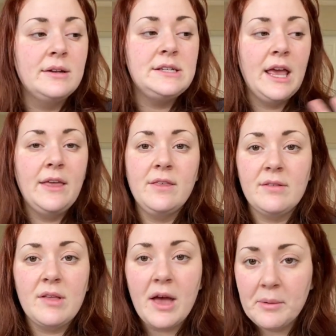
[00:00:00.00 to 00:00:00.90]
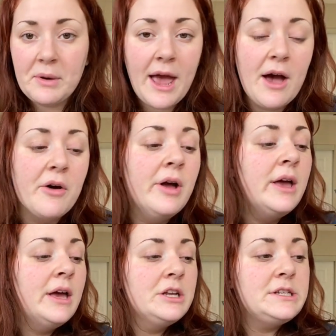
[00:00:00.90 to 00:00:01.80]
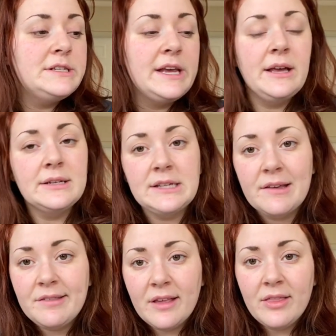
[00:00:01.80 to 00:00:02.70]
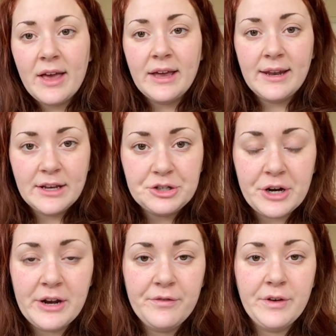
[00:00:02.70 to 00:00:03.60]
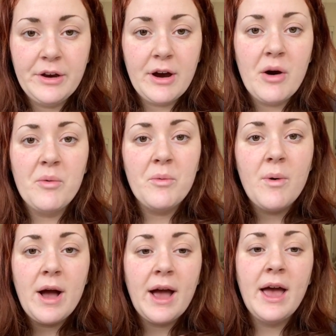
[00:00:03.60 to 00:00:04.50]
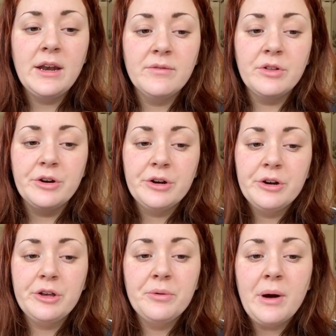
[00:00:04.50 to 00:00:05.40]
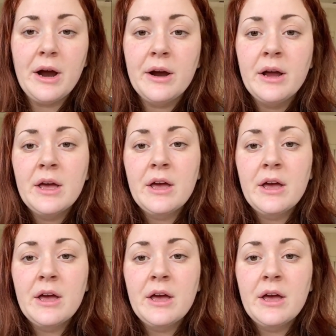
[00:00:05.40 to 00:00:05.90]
Take this time now to take a test online and try to figure out what kind of learner you are.